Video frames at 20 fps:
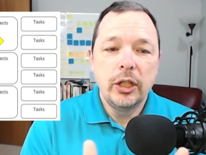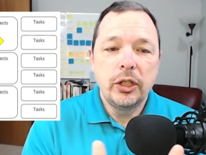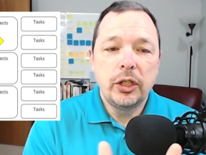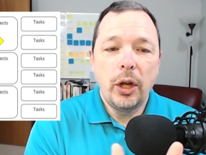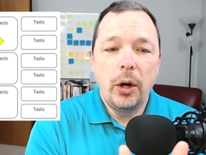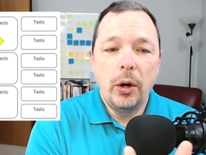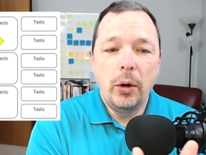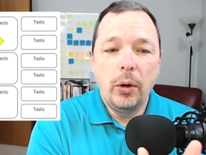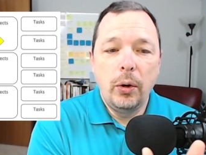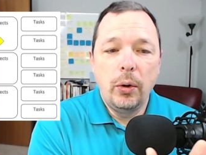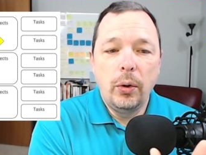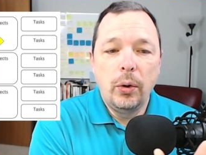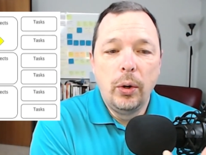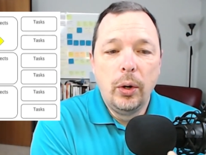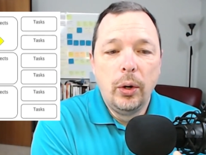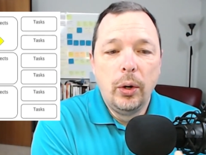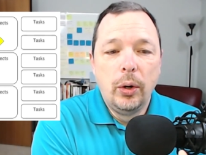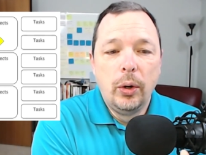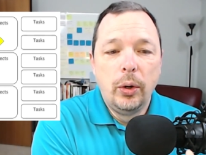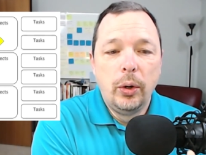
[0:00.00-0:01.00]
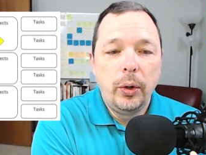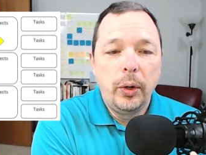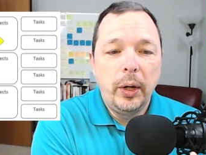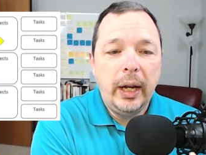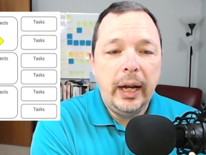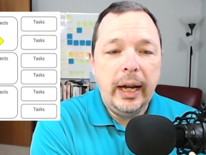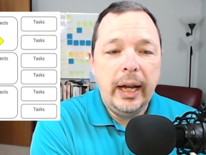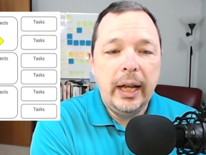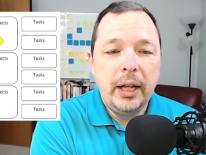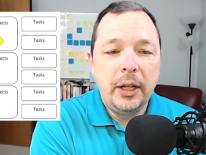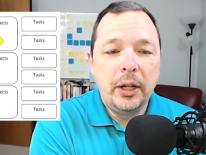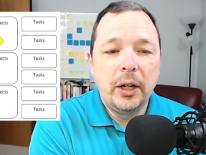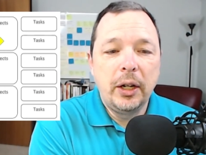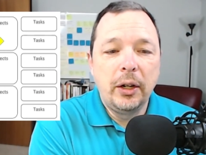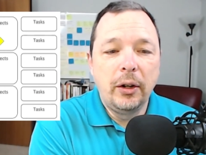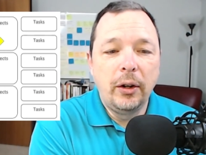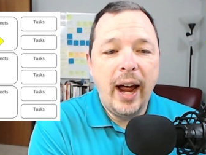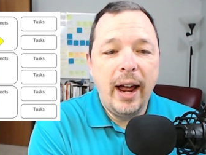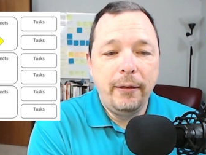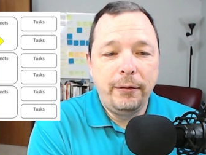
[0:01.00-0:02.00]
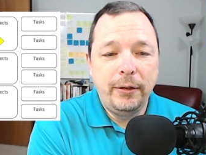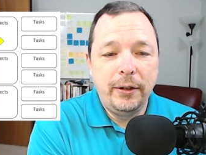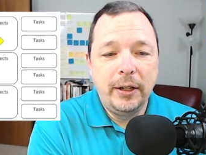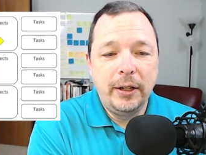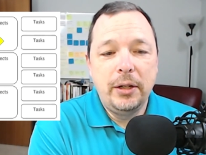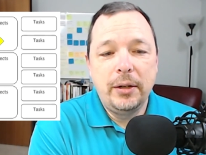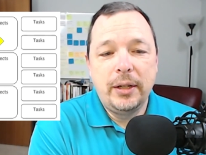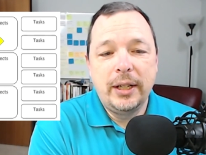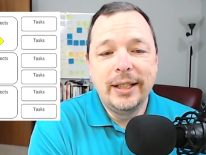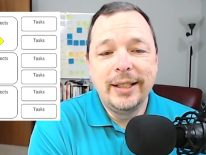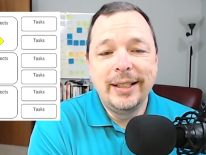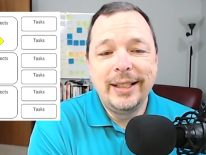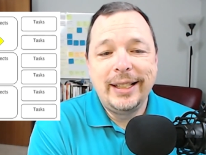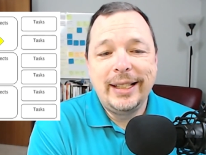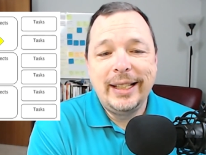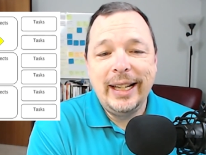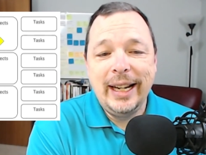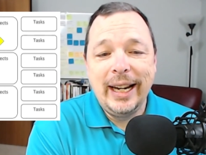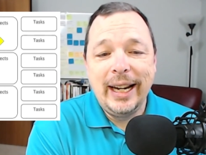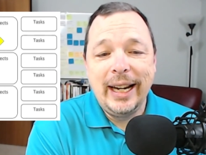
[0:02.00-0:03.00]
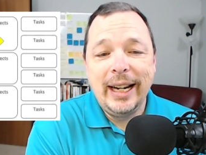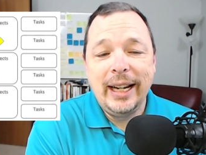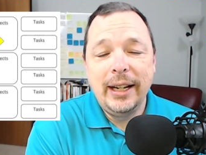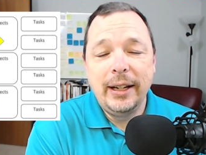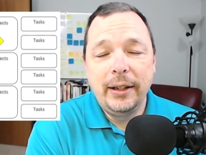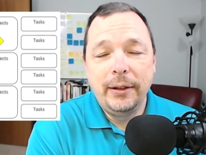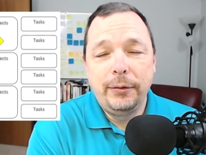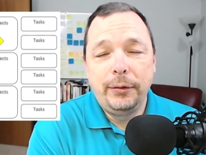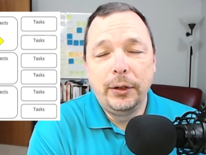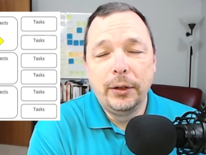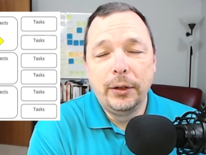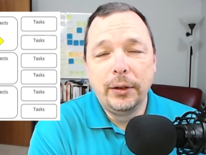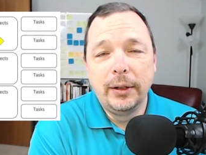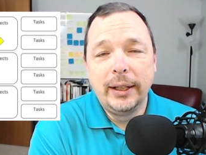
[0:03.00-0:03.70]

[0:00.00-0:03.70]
So in the graphic, you can see if you're